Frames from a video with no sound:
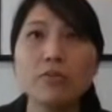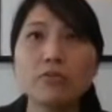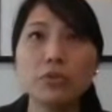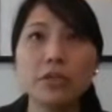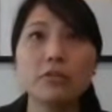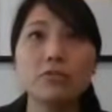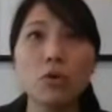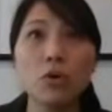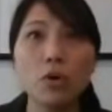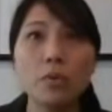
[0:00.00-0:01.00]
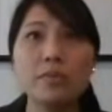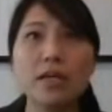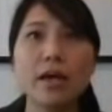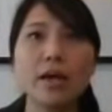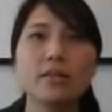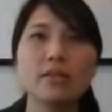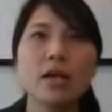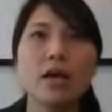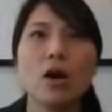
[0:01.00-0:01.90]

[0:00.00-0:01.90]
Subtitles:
keep them fully informed and